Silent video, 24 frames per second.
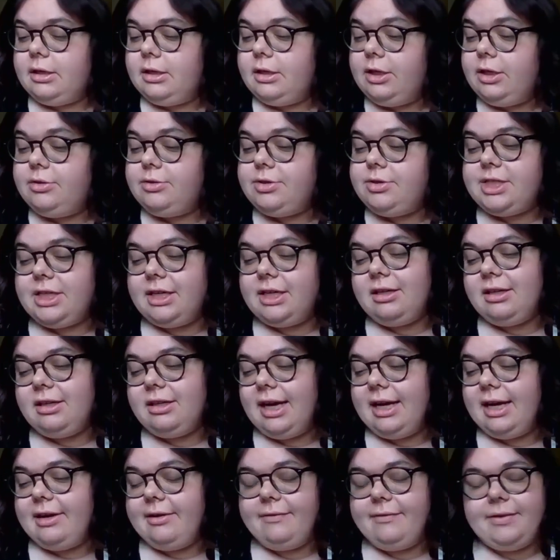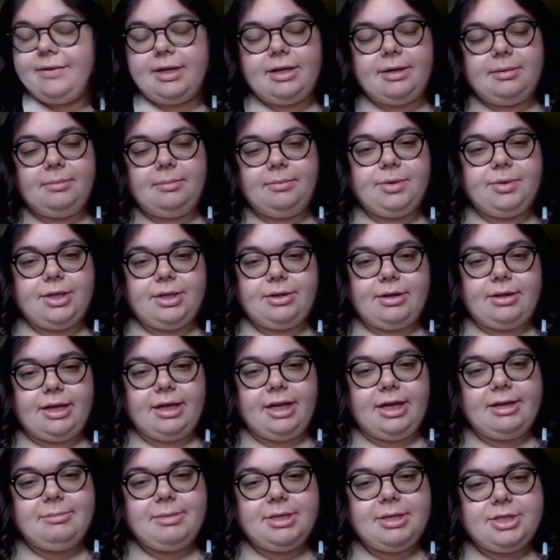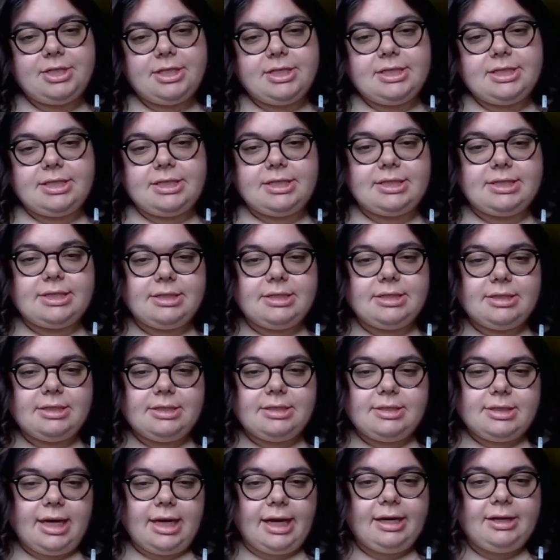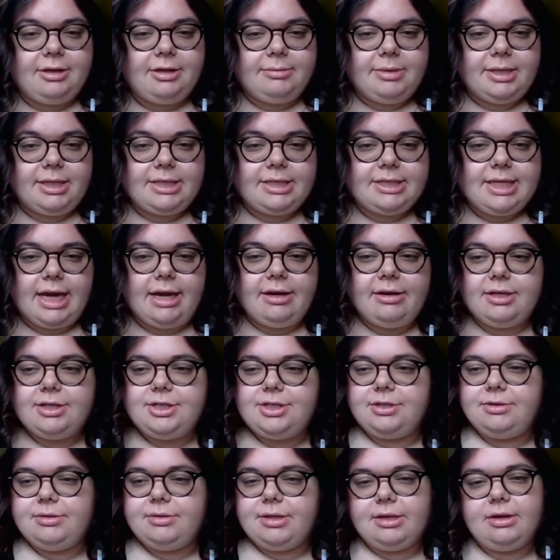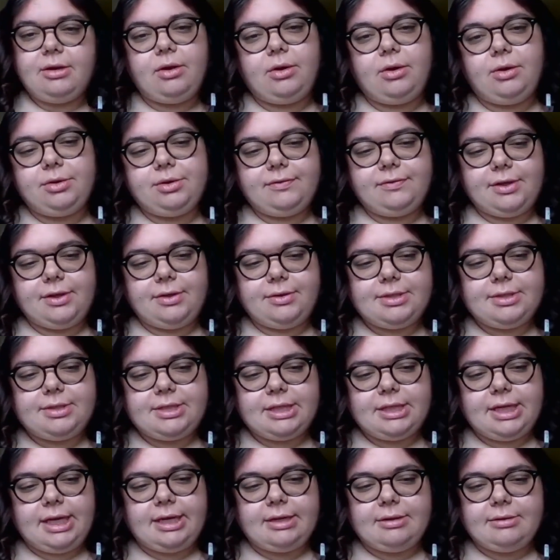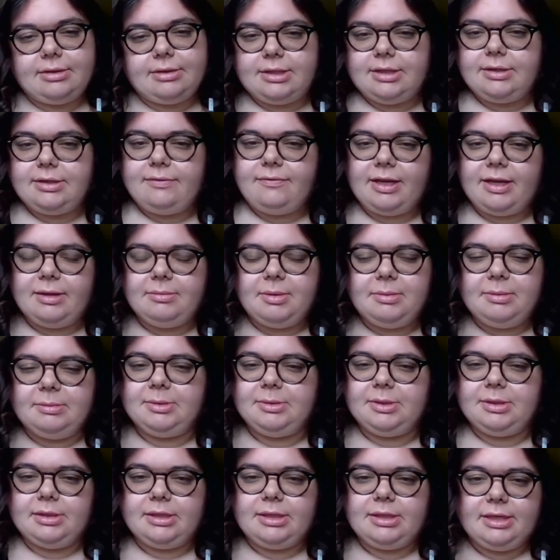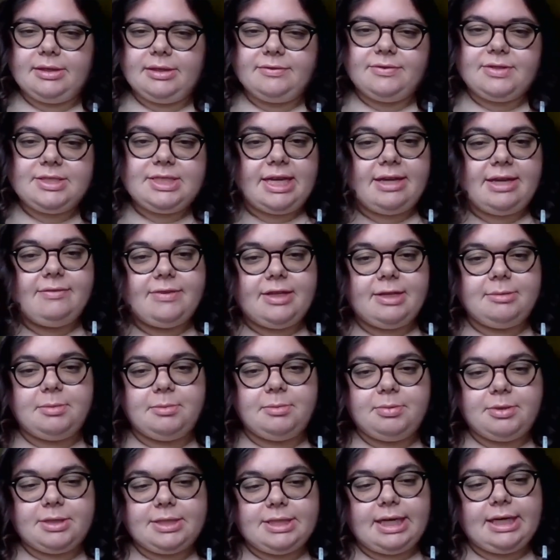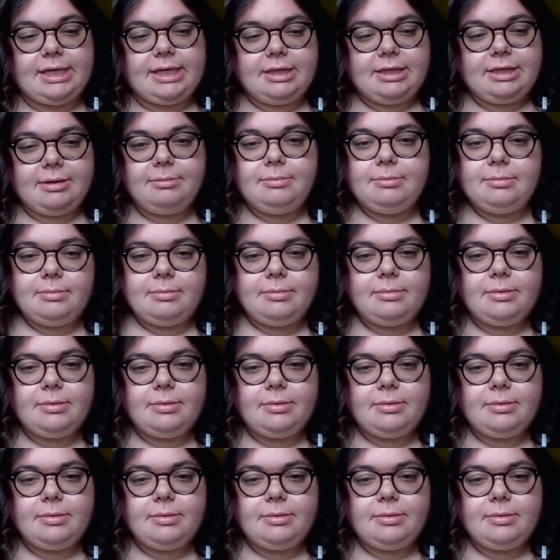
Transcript: You shared a lot of really great images and documents. How did you get a hold of those again? Did a family member kind of save them and protect them?